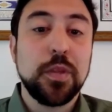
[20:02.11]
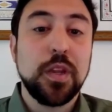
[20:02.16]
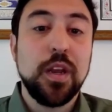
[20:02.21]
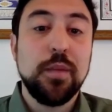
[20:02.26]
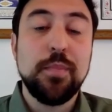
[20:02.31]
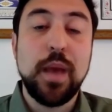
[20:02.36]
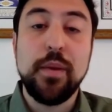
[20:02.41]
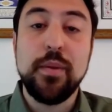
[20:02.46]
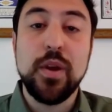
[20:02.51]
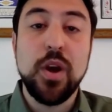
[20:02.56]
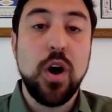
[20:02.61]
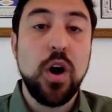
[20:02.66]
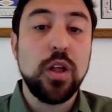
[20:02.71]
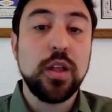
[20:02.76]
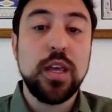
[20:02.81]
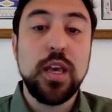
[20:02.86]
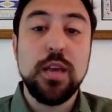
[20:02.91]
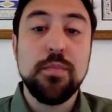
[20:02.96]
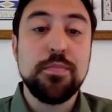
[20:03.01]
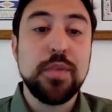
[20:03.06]
May we all
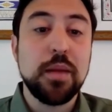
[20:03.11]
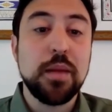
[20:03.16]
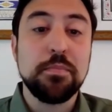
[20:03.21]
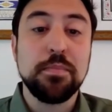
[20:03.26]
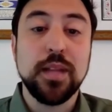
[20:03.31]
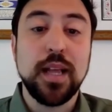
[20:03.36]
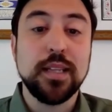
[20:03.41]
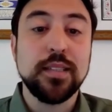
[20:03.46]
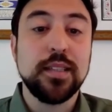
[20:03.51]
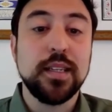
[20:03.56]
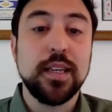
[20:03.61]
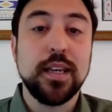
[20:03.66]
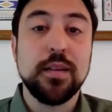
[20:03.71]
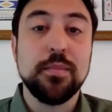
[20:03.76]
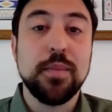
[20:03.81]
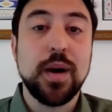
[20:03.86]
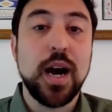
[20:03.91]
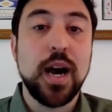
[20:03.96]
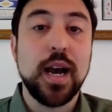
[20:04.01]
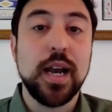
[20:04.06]
keep that blessing in
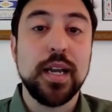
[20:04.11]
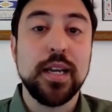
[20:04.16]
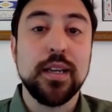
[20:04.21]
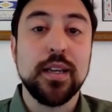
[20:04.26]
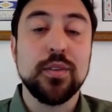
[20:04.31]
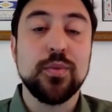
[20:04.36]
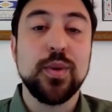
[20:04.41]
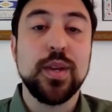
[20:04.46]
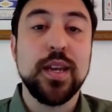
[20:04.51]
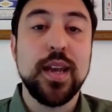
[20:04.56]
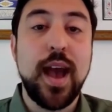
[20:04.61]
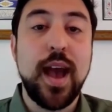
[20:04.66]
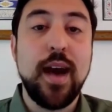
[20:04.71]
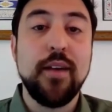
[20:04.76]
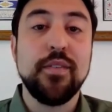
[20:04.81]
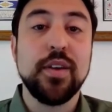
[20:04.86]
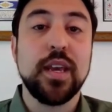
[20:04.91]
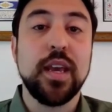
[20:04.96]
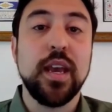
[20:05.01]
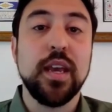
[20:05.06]
mind as we
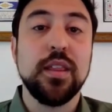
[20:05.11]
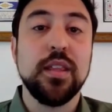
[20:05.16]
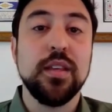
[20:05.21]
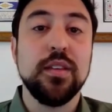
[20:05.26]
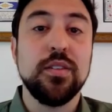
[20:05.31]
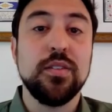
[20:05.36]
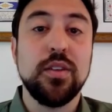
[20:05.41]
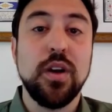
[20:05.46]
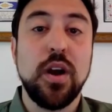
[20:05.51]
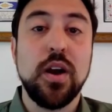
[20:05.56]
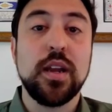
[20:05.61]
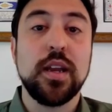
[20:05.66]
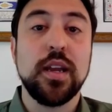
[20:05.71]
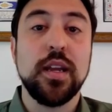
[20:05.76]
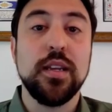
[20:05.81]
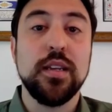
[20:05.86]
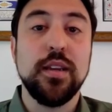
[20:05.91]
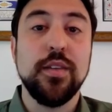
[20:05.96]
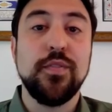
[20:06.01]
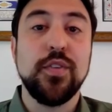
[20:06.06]
navigate these dark
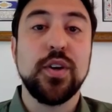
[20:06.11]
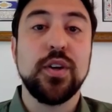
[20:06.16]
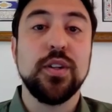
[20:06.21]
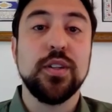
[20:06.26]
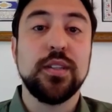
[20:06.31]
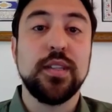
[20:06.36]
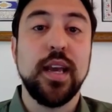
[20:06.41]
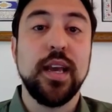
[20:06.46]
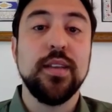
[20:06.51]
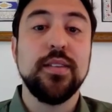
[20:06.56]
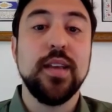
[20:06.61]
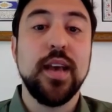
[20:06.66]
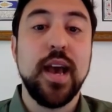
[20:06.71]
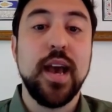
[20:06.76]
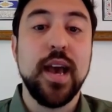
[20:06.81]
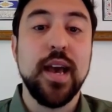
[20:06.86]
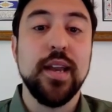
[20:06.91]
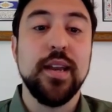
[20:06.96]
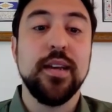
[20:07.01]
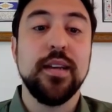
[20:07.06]
and difficult days
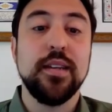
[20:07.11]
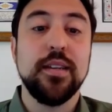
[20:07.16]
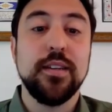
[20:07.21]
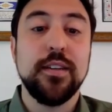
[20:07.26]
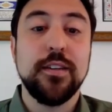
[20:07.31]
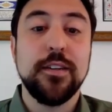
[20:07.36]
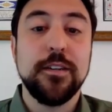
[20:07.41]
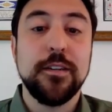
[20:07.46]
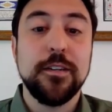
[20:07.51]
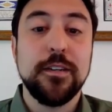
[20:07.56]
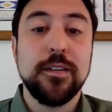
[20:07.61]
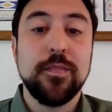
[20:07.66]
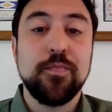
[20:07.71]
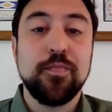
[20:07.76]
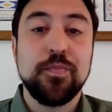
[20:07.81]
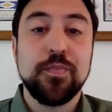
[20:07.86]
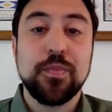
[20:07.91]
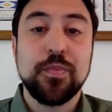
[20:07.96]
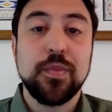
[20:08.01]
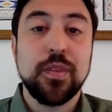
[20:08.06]
ahead.
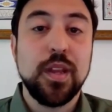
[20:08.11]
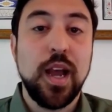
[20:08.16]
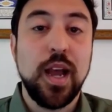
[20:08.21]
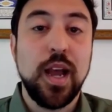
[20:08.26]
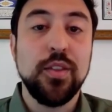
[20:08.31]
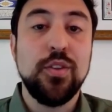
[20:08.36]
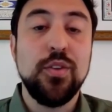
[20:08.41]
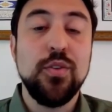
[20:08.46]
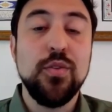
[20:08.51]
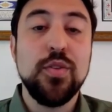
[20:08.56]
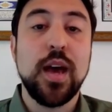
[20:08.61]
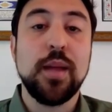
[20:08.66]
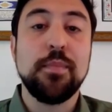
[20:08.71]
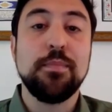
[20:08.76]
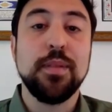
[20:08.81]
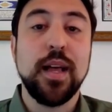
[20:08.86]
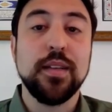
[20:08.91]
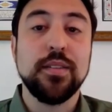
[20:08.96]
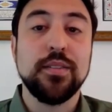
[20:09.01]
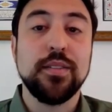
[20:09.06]
And to that
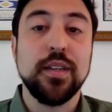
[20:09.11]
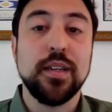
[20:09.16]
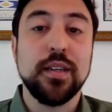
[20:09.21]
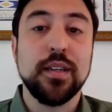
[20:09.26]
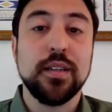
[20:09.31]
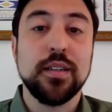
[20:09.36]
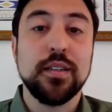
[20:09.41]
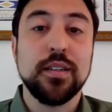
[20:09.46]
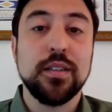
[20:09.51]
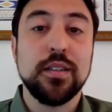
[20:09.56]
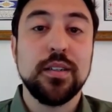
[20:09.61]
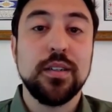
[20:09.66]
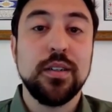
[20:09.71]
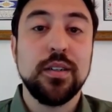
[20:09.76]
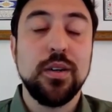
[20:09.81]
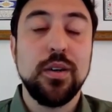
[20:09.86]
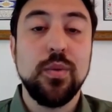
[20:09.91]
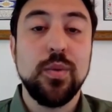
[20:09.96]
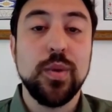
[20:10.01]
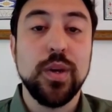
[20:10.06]
blessing,
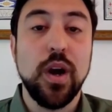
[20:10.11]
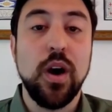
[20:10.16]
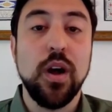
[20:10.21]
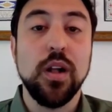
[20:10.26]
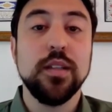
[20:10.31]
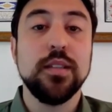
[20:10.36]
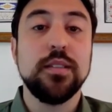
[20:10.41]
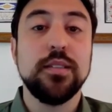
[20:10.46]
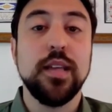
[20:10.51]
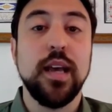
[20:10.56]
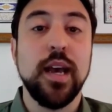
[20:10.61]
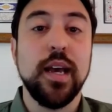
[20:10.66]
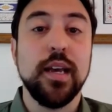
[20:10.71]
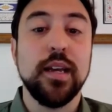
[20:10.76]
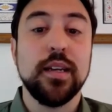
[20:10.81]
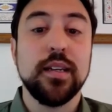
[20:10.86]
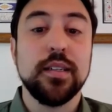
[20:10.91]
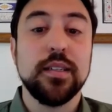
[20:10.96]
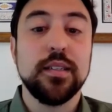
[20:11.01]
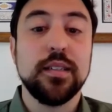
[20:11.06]
we all say,
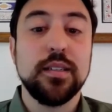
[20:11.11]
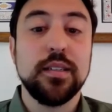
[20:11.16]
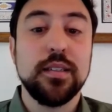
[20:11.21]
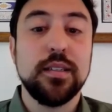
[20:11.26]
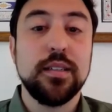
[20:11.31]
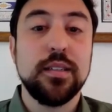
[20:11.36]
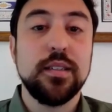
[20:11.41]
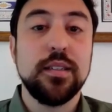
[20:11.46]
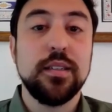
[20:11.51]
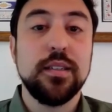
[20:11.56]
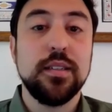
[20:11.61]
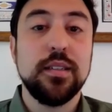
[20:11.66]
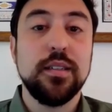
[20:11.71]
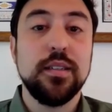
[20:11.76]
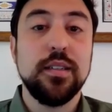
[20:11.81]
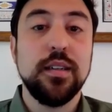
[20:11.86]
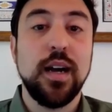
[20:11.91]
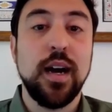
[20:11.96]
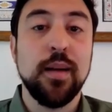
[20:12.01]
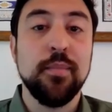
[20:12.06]

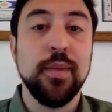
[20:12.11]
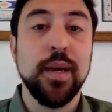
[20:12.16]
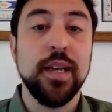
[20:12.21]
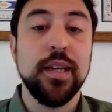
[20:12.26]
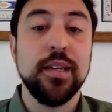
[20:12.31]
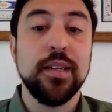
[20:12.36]
Amen.